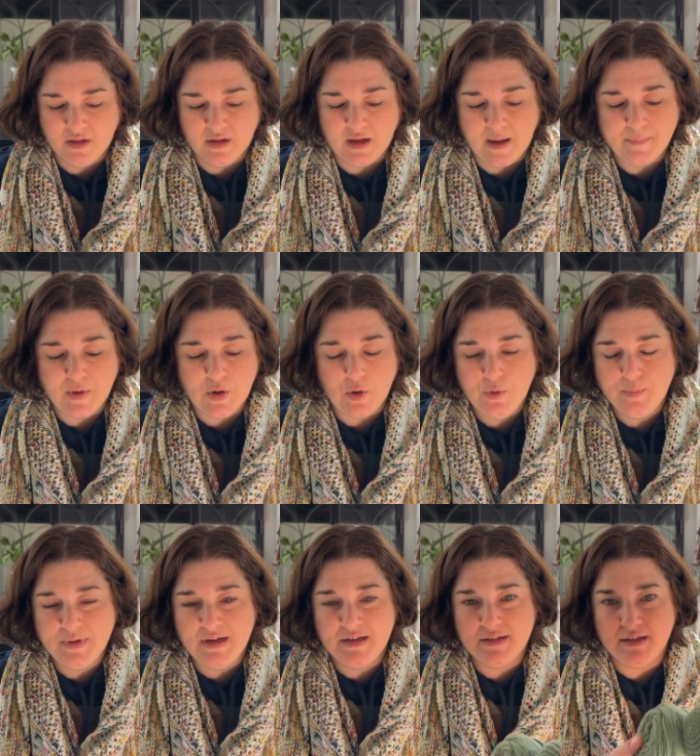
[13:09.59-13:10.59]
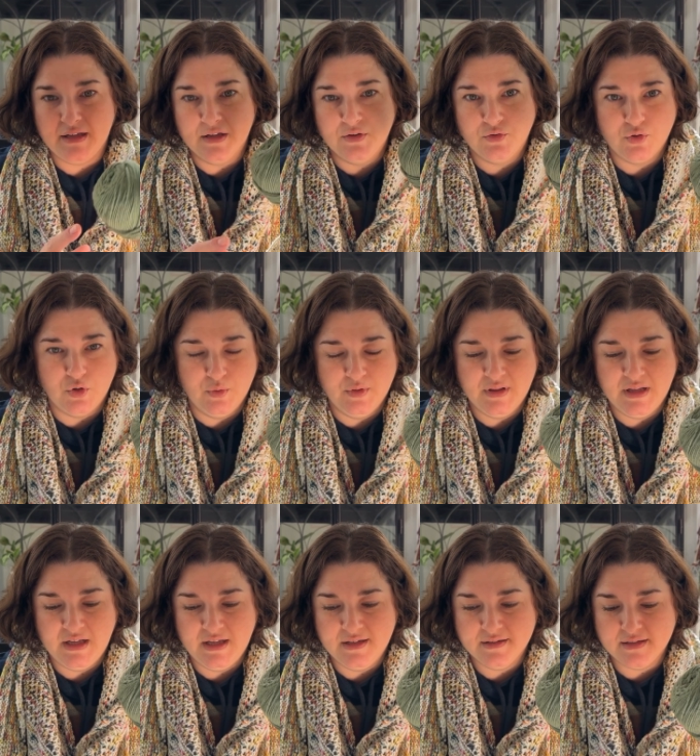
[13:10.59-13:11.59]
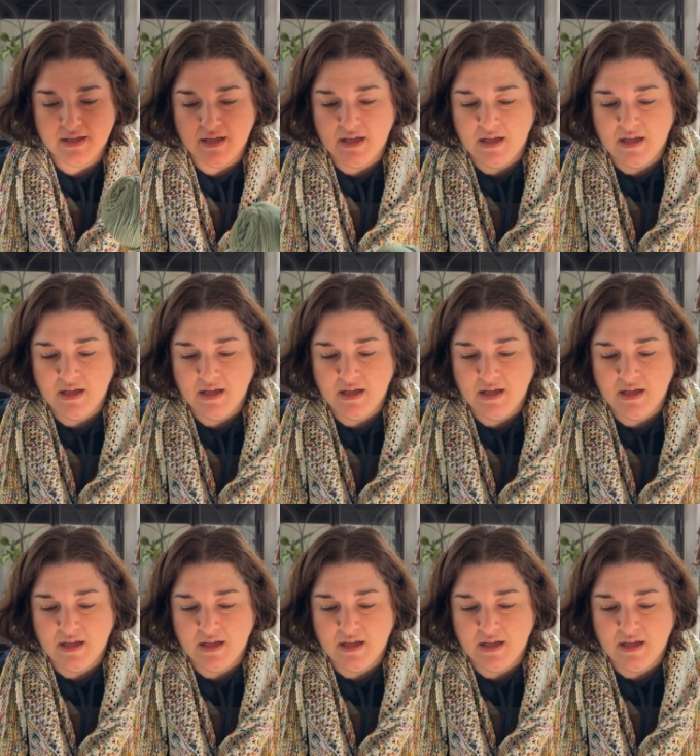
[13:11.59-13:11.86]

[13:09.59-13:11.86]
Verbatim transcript: I'm hoping to get two of these